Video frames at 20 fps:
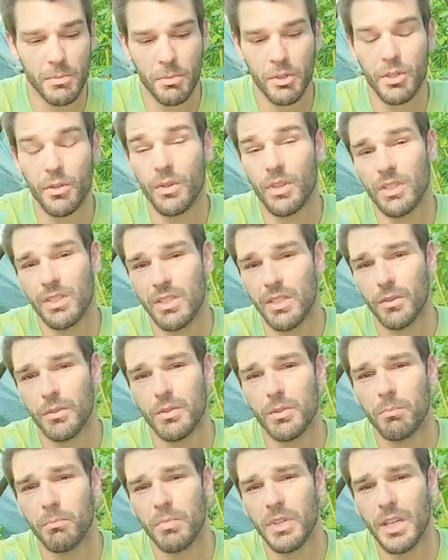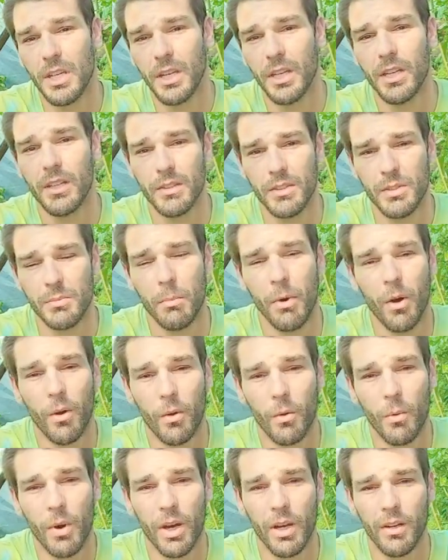but you can still eat it in
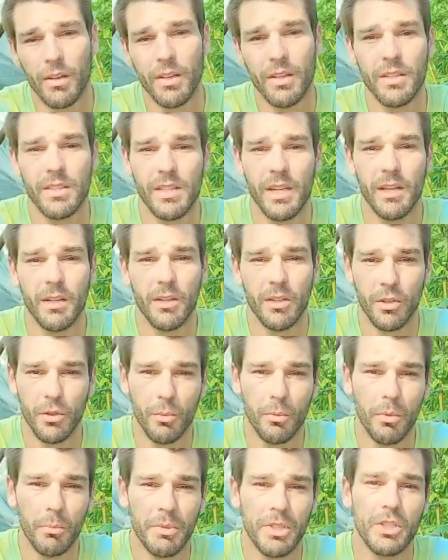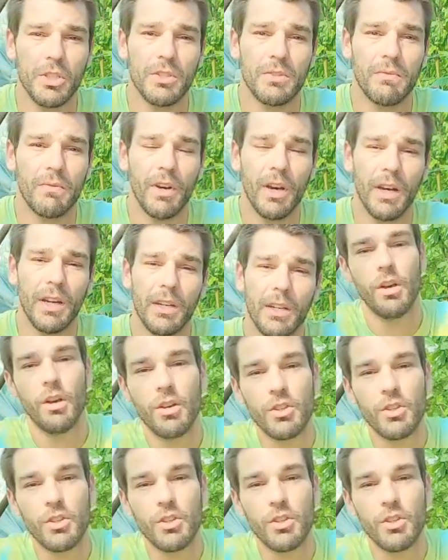small quantities and you will be just fine.